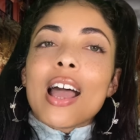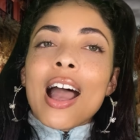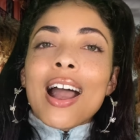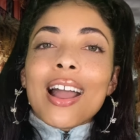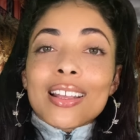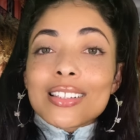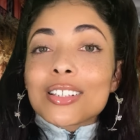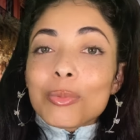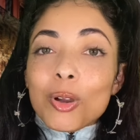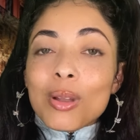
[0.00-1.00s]
I took
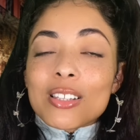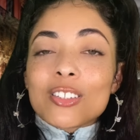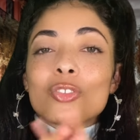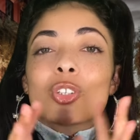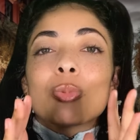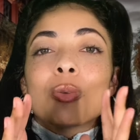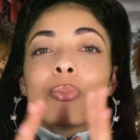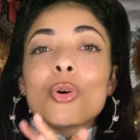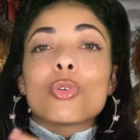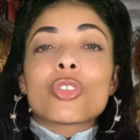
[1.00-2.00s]
it upon myself to put
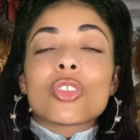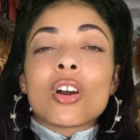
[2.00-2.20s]
both